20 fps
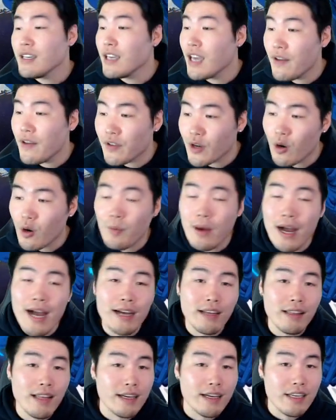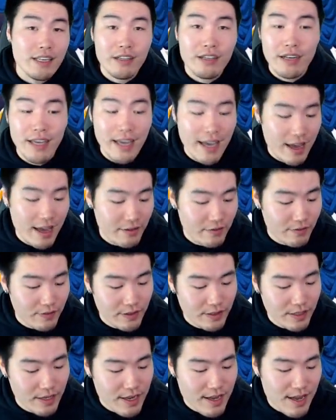If you go back like a year and a half,
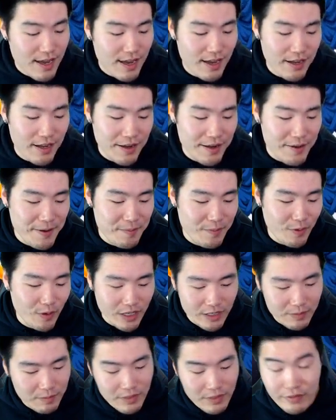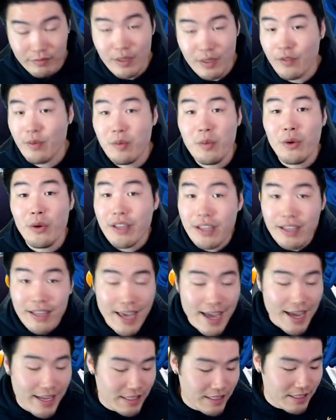um, or even more than
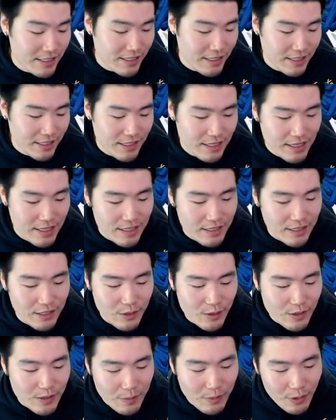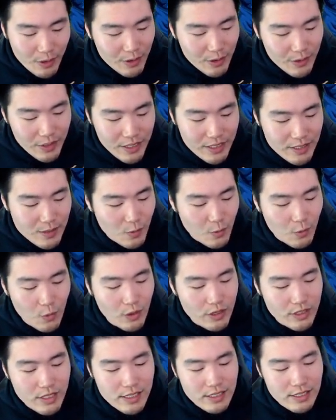that, you know, support units
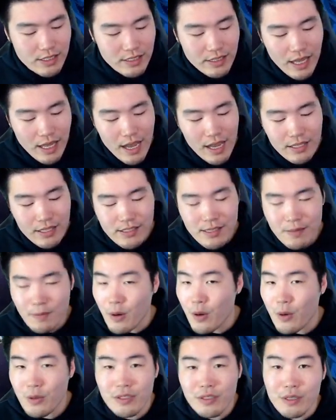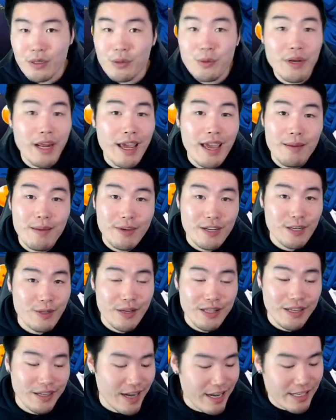were just not supposed to do damage,
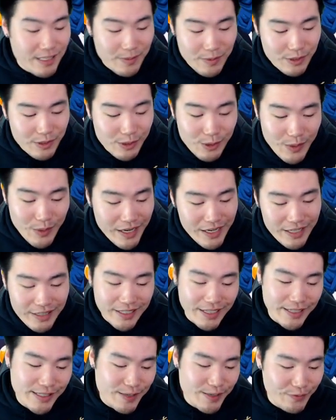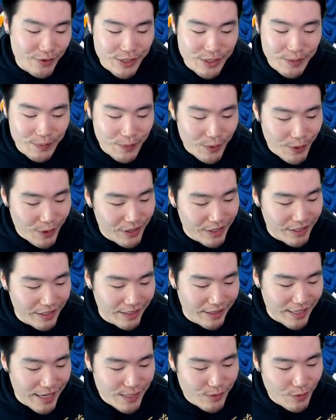right? They're not supposed to do anything except for supporting,
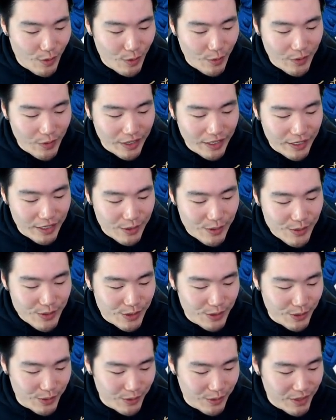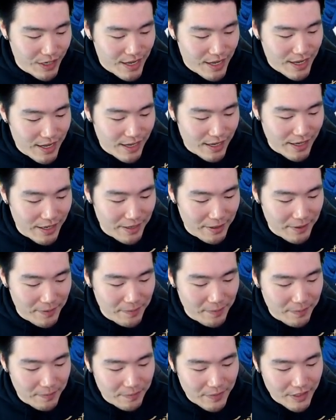and that's what we were kind of used to
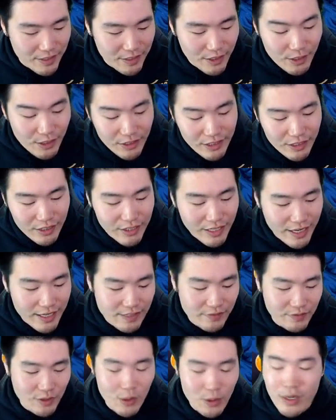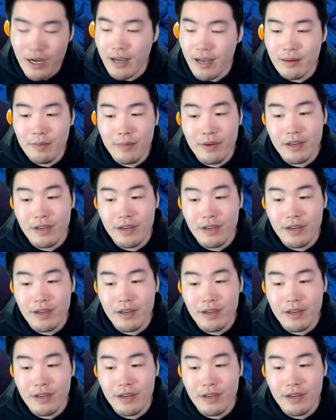um, in the earlier days of Dokkan.